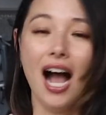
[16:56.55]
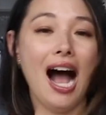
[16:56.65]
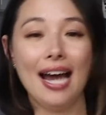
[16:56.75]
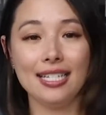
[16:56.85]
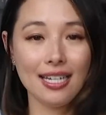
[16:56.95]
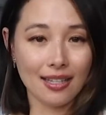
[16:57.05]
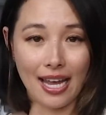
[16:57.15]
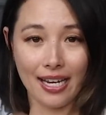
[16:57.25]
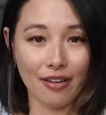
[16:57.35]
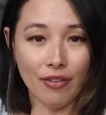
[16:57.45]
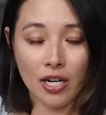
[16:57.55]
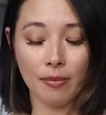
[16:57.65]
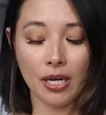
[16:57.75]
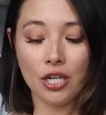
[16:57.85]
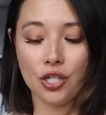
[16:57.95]
I didn't like it very
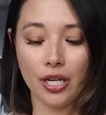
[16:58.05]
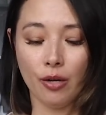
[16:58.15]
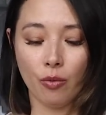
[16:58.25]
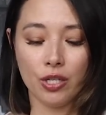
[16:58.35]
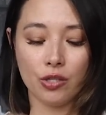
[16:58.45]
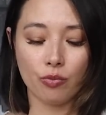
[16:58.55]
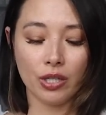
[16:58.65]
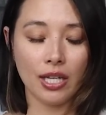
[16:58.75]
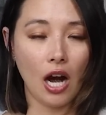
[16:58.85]
much. It was really